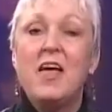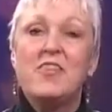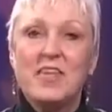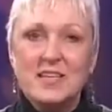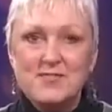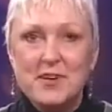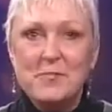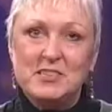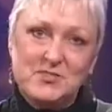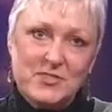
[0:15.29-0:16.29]
Thanks very
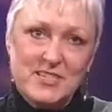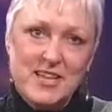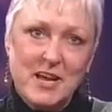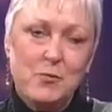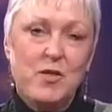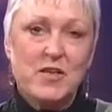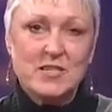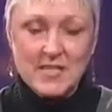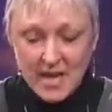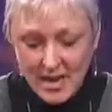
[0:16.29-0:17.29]
much for staying with
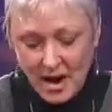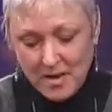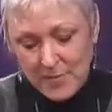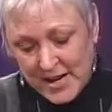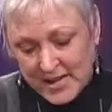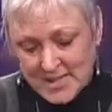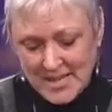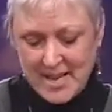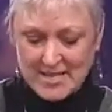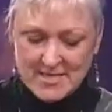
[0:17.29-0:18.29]
us. Uh, my next
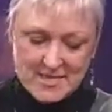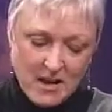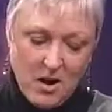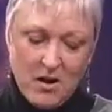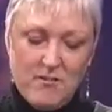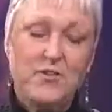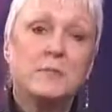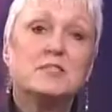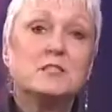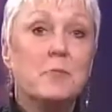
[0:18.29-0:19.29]
guests are
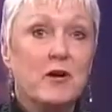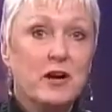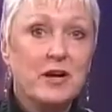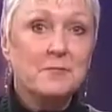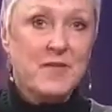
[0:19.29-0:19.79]
from SMYRC,